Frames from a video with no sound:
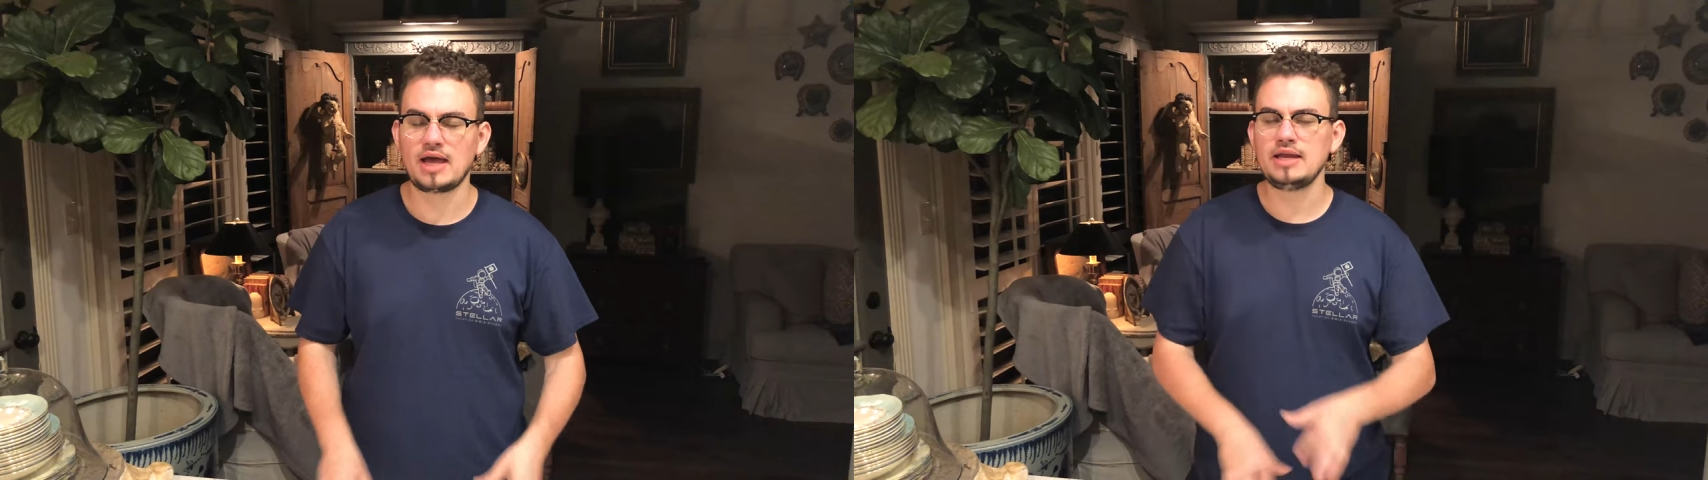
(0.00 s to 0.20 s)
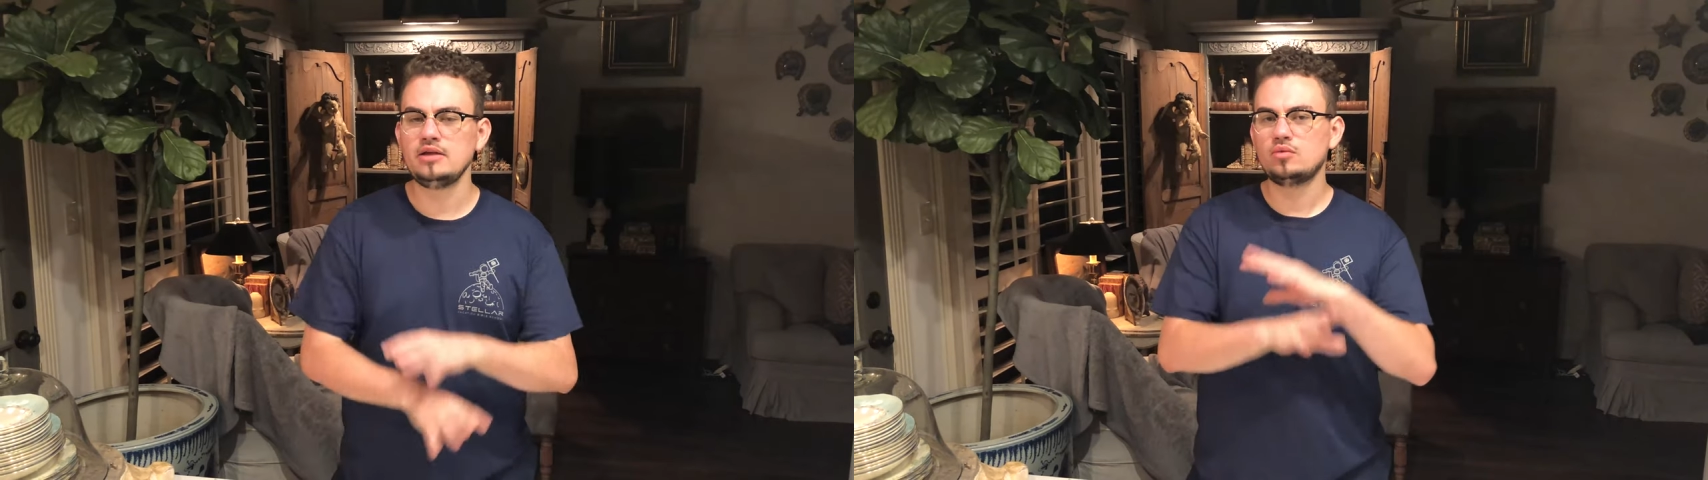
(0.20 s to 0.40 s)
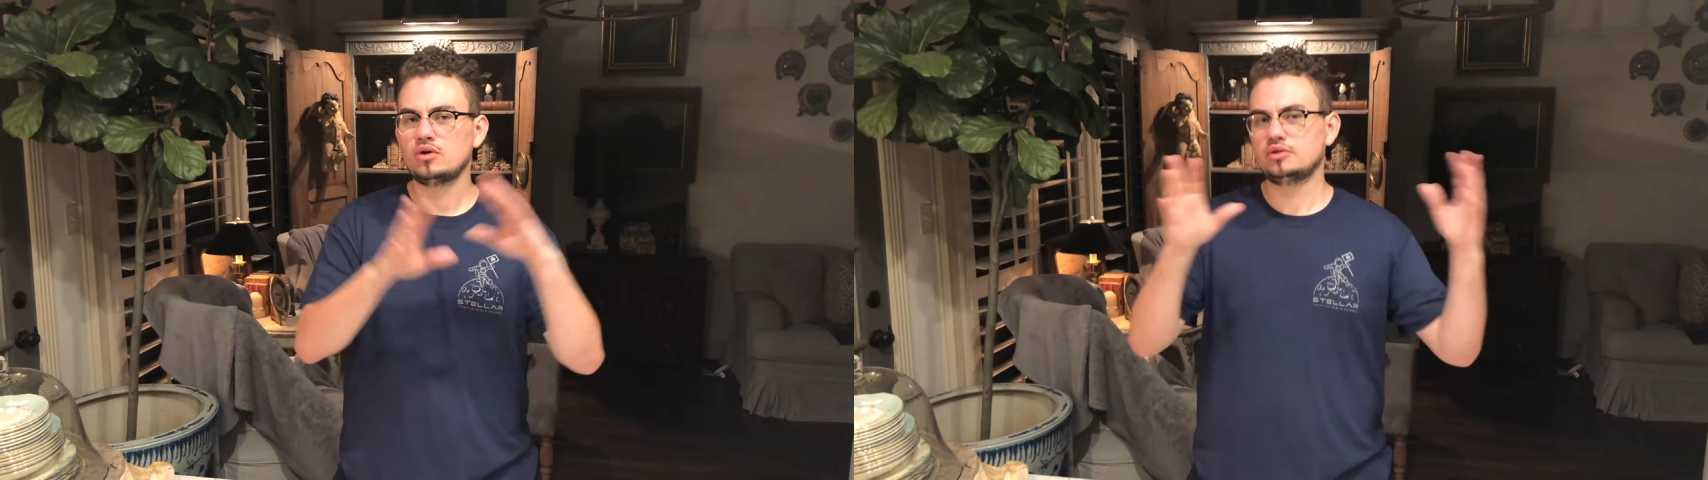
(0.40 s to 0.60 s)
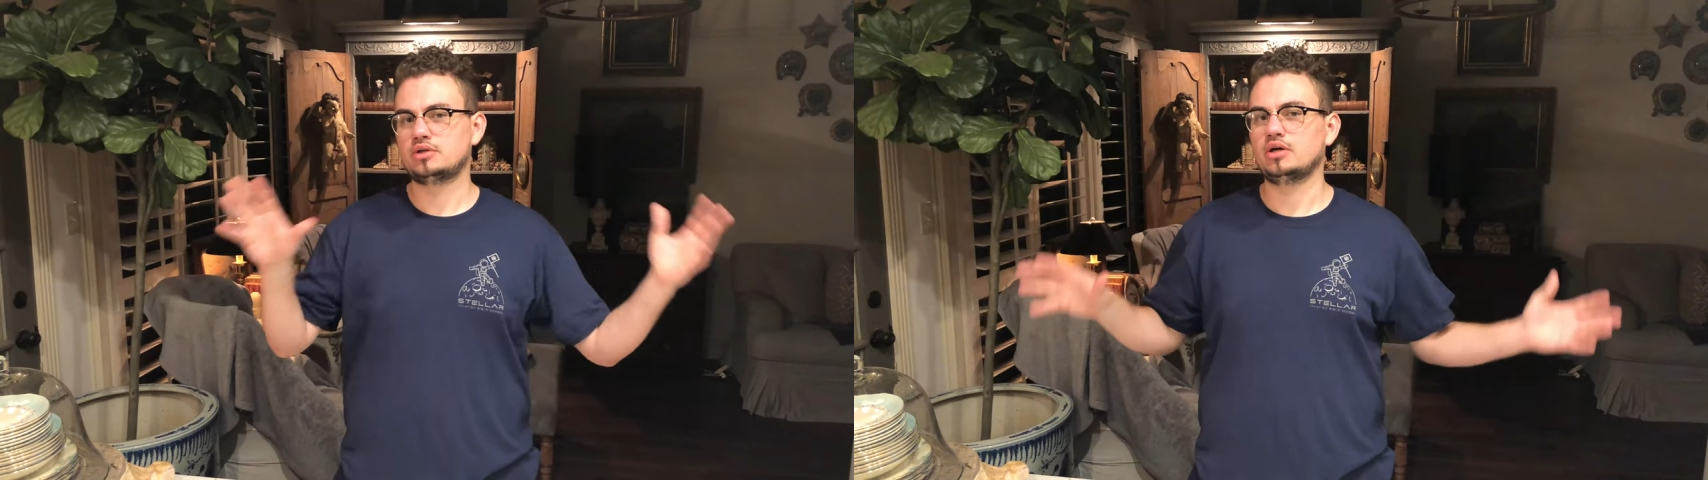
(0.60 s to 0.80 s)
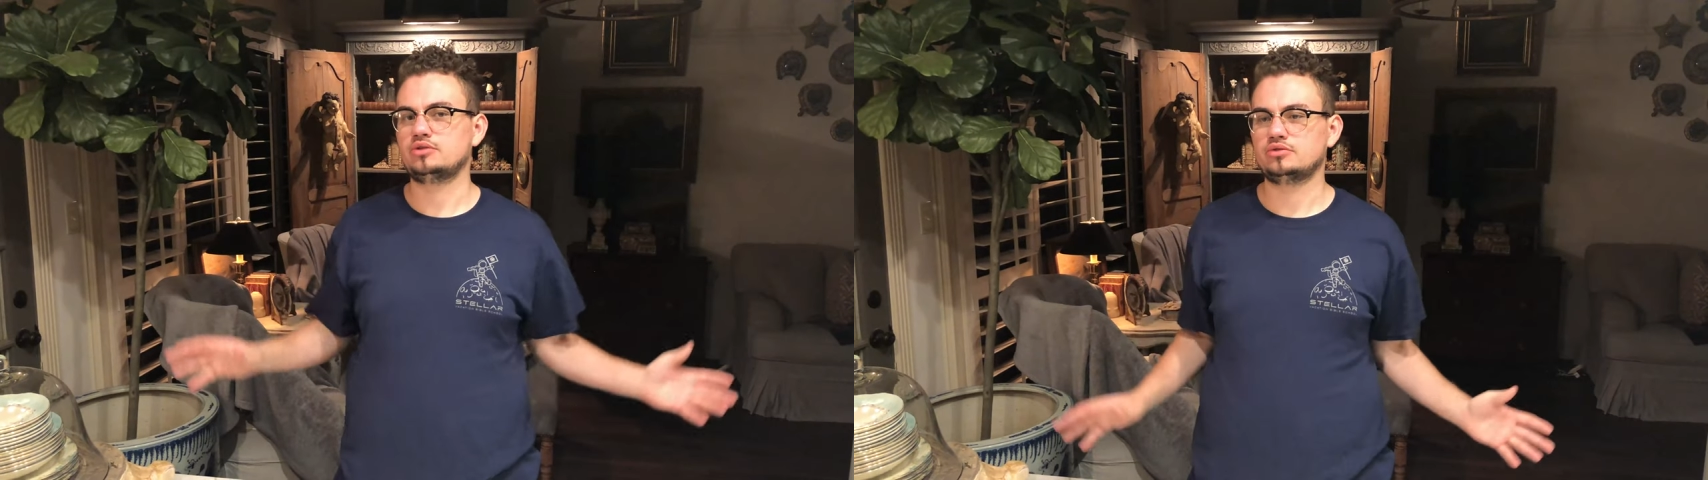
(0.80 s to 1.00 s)
anywhere in the
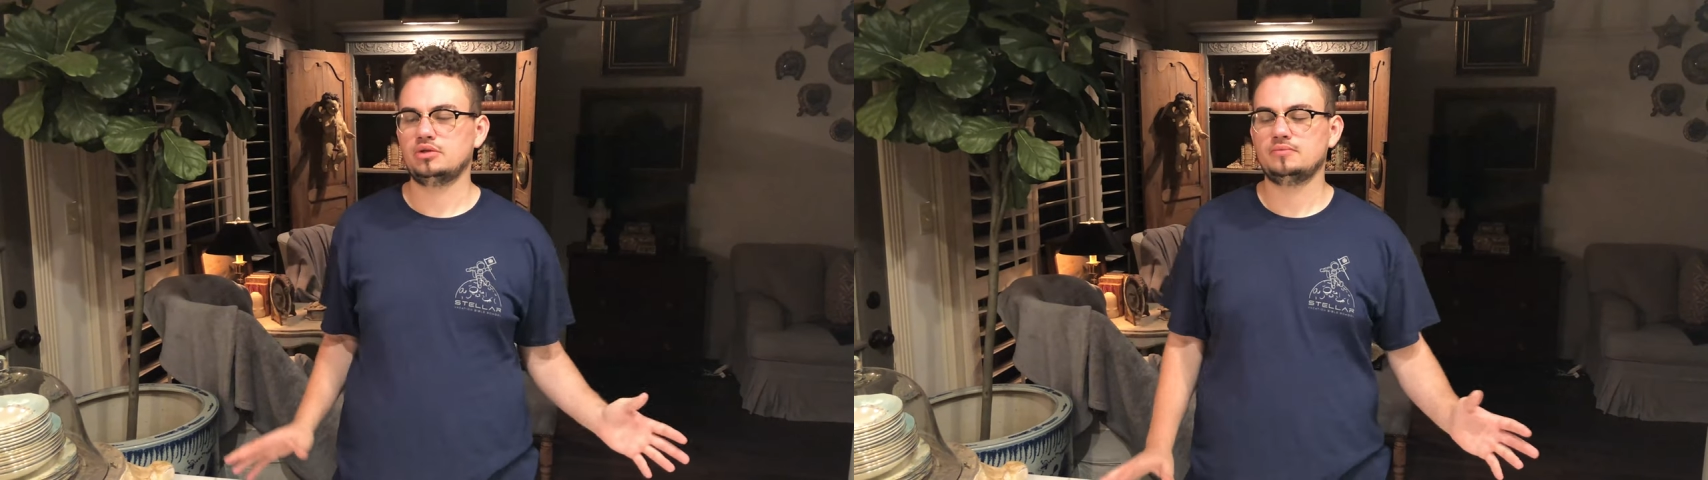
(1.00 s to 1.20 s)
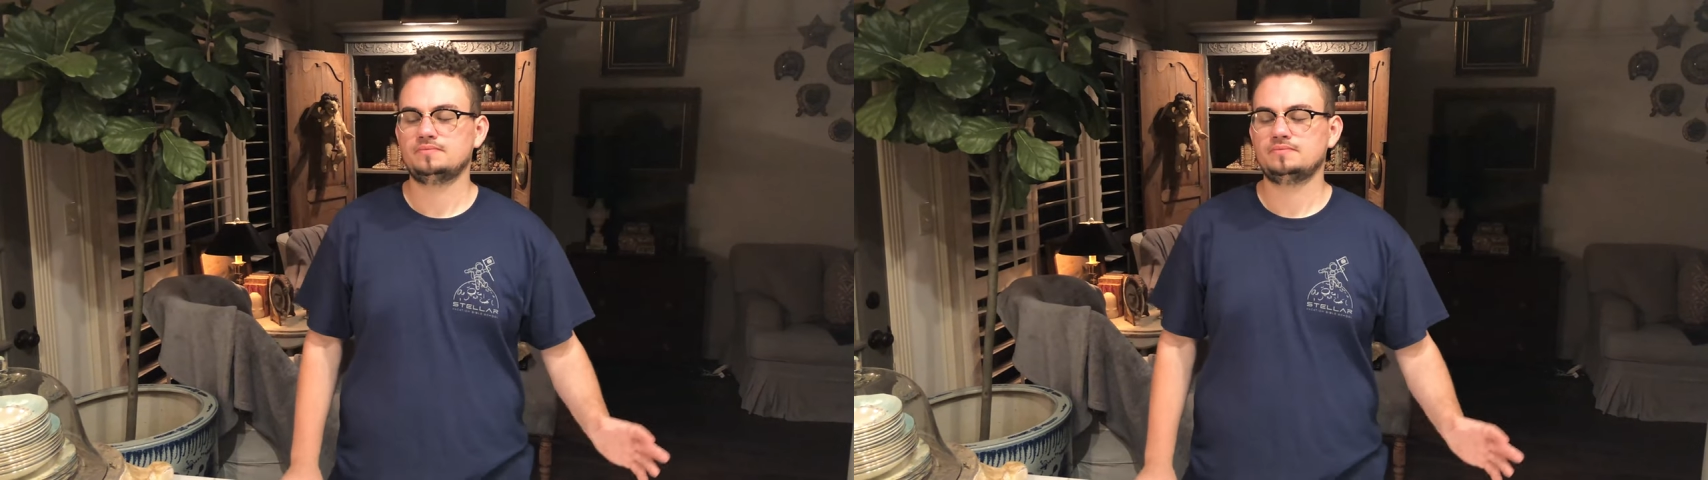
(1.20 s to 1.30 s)
country,